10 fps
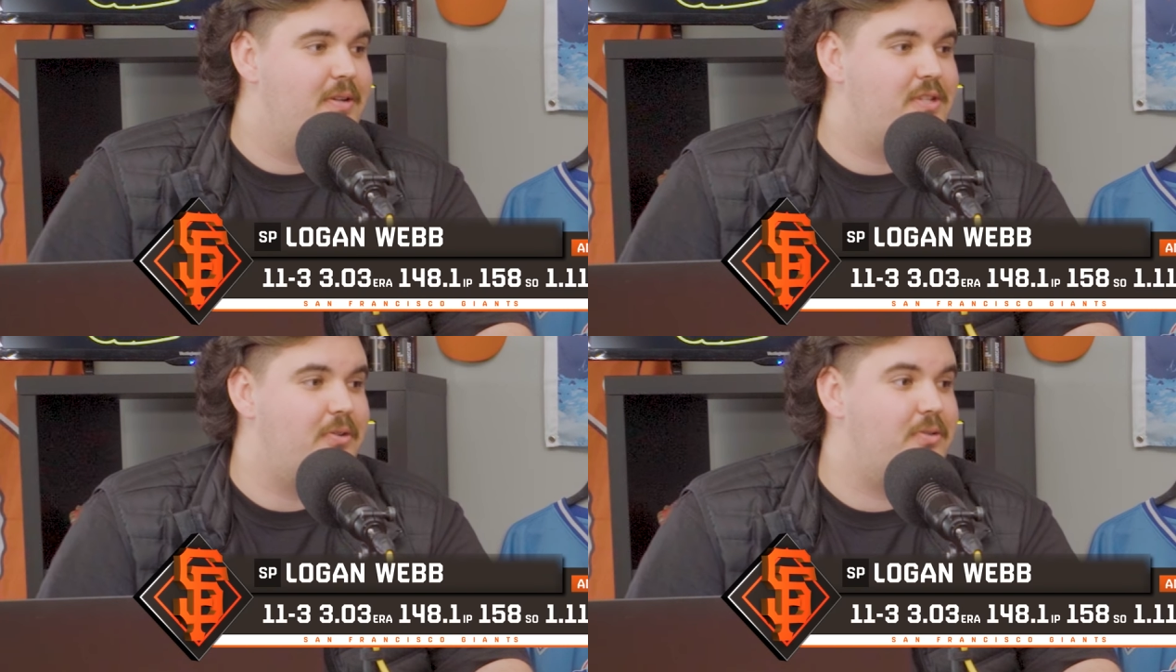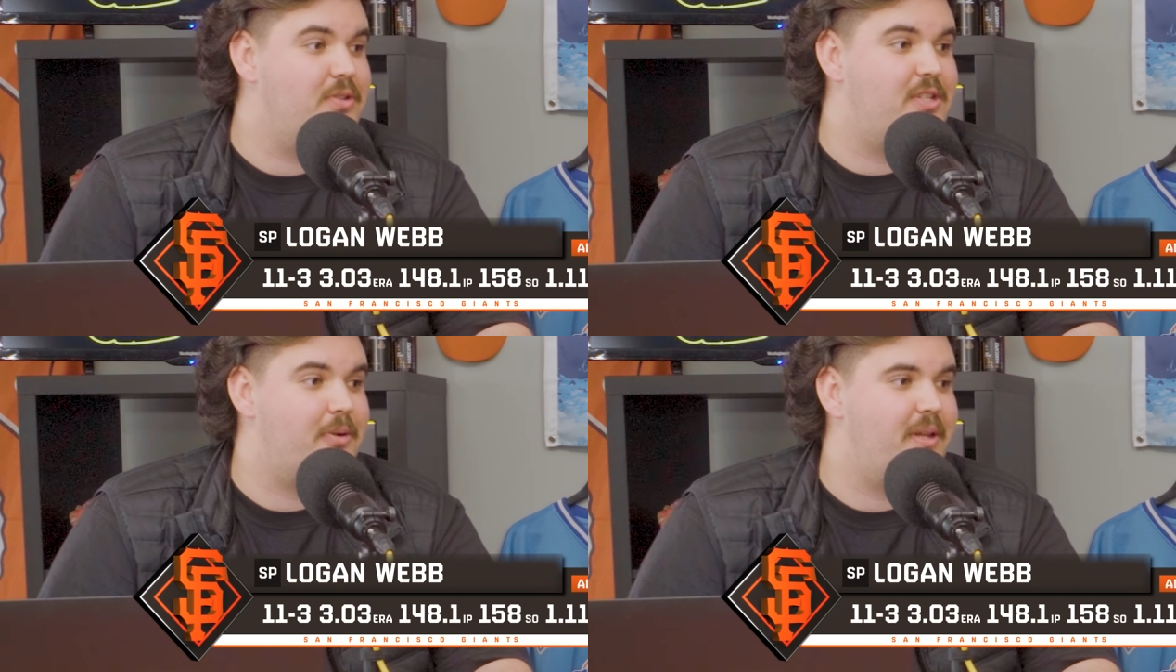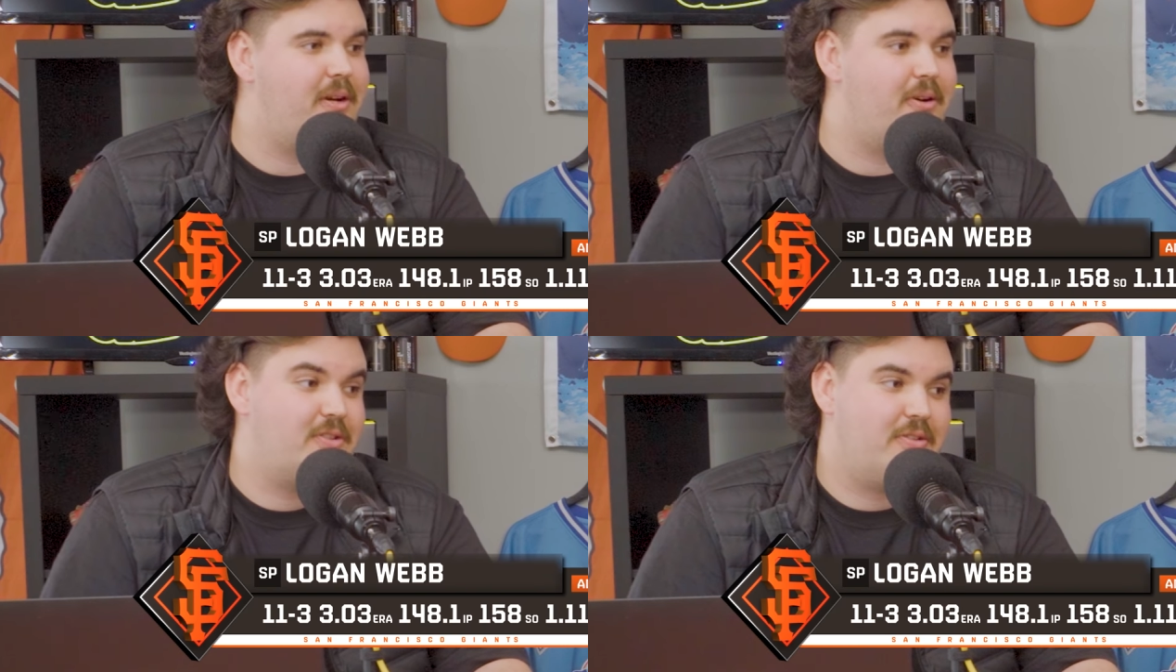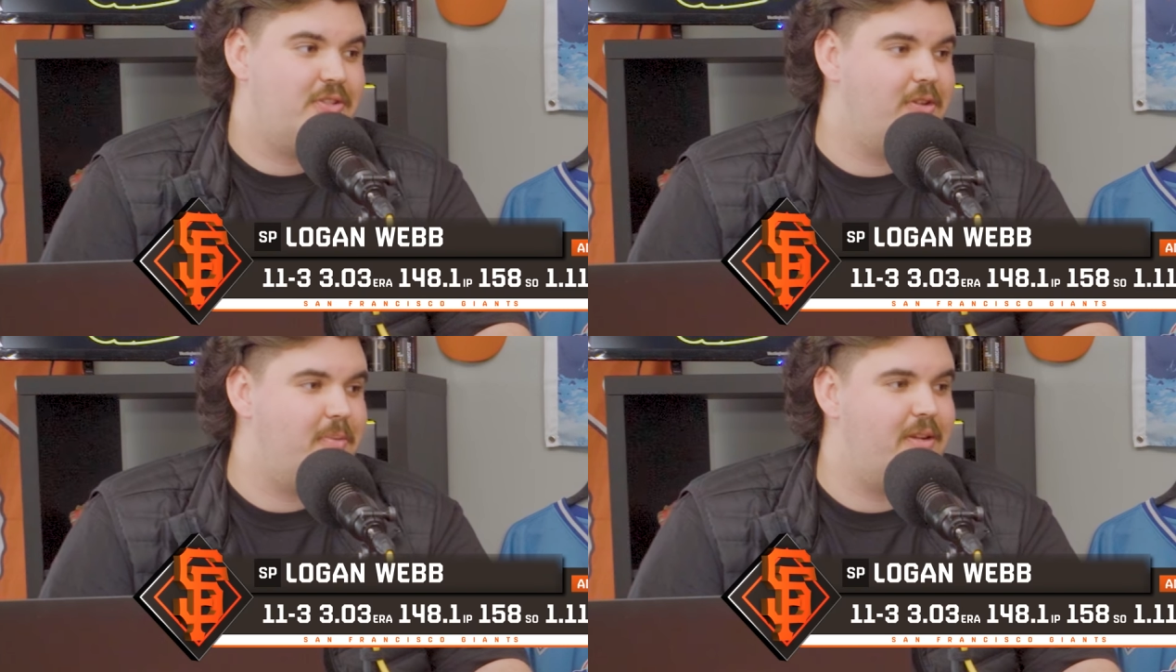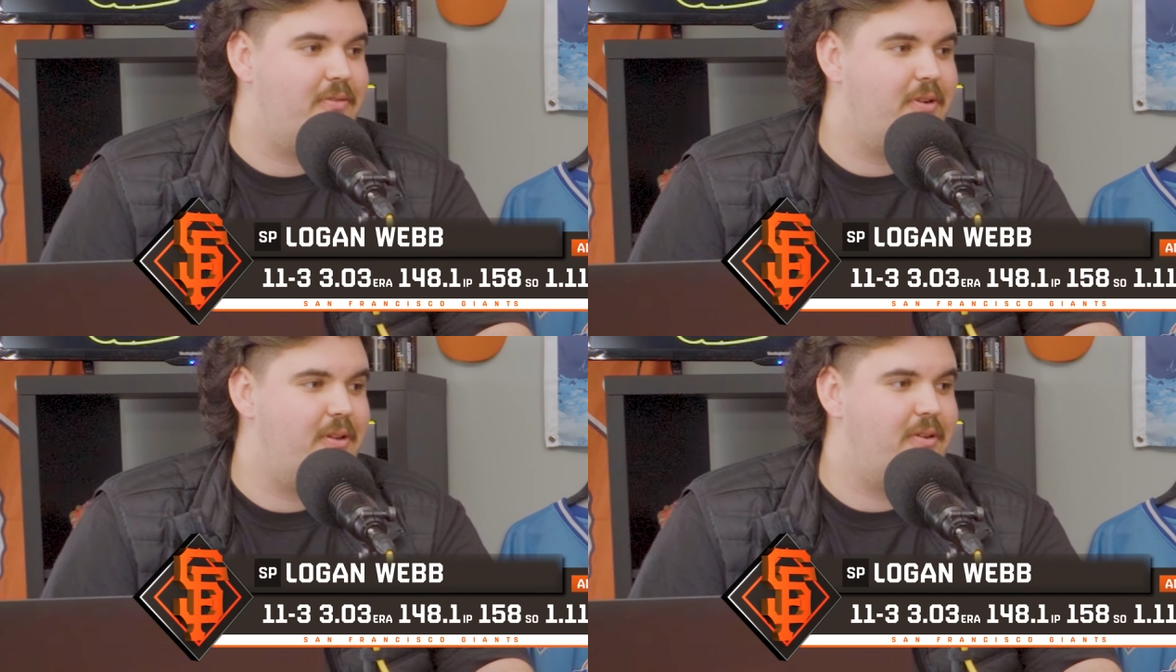So you stick with that arsenal, you should be
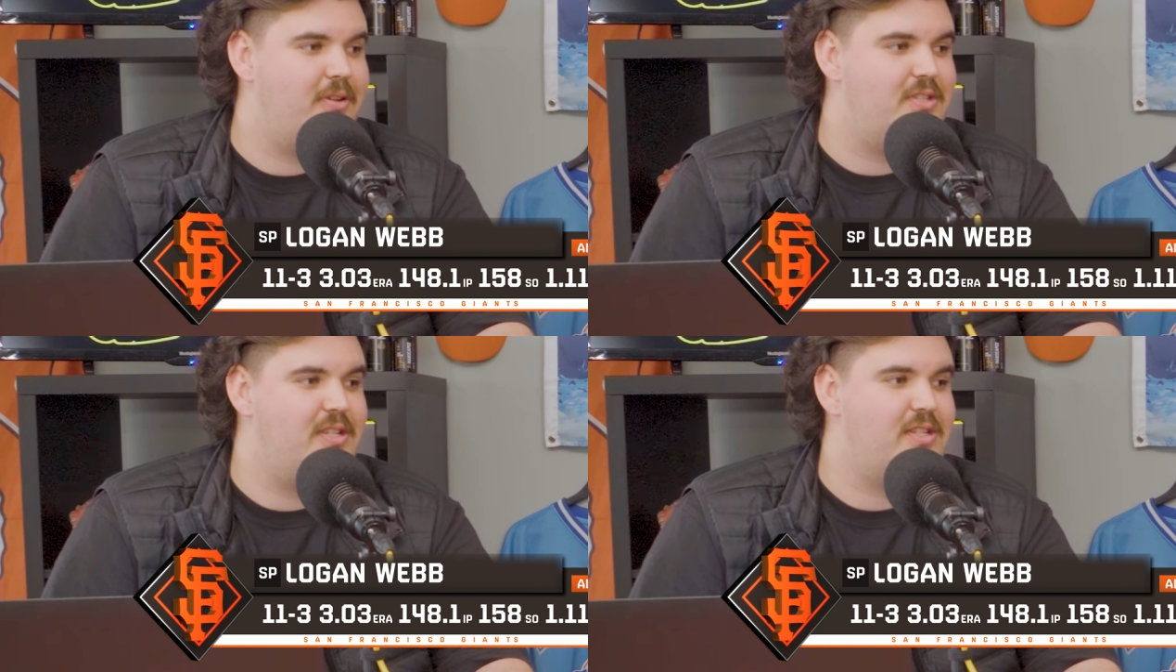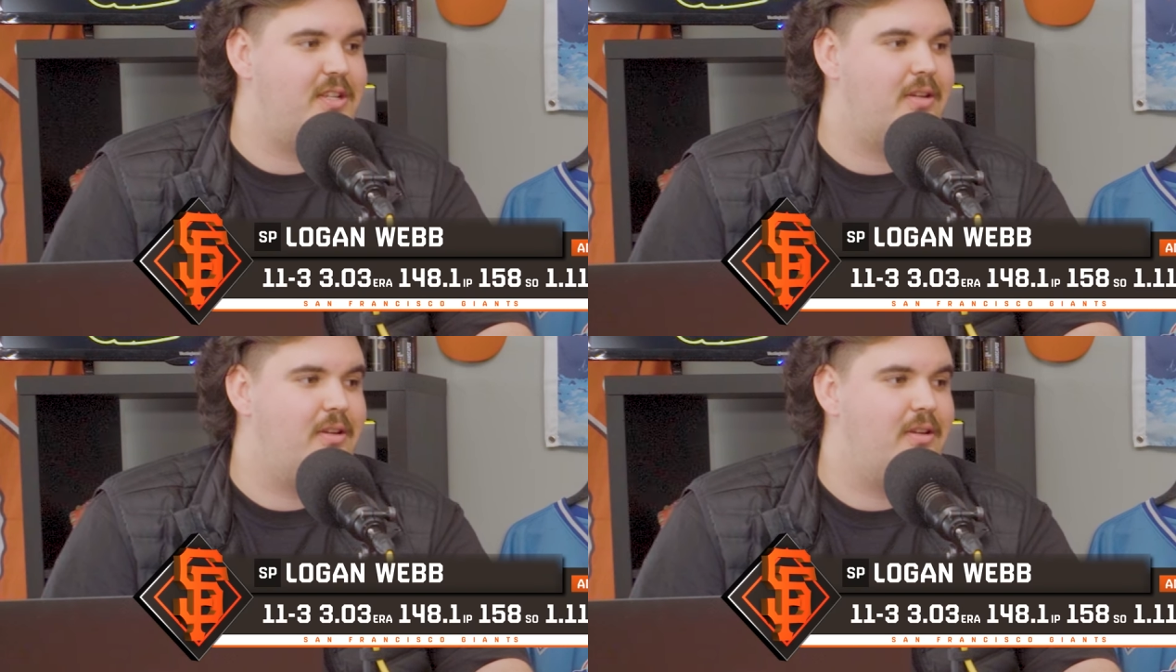in for another good season.